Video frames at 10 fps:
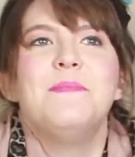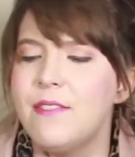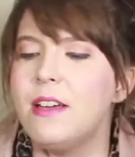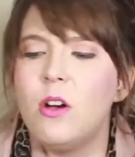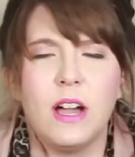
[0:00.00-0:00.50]

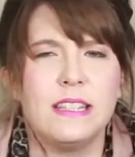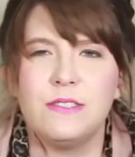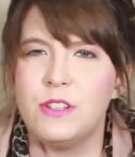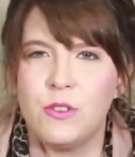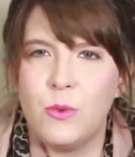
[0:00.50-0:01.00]
I've had all kinds
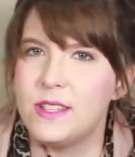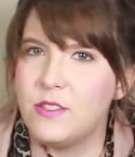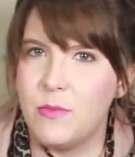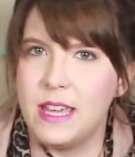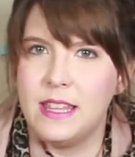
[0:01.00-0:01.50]
of different ways
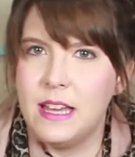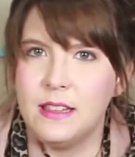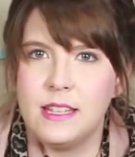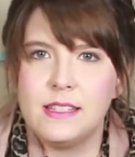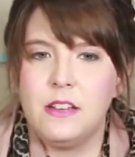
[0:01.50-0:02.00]
of making that
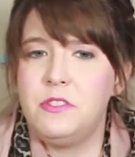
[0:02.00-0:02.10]
list.